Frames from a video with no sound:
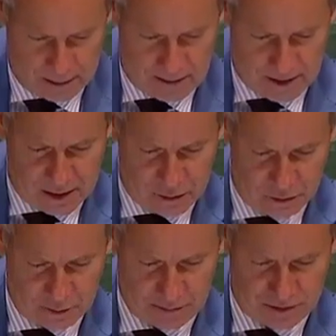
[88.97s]
The
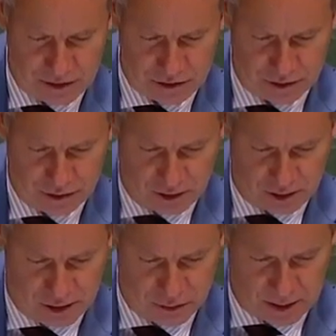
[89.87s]
EU's position
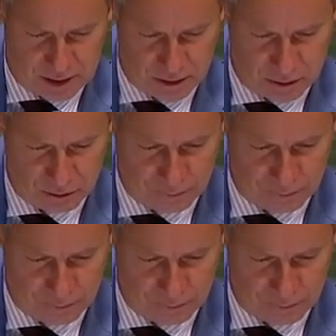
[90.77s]
is well known.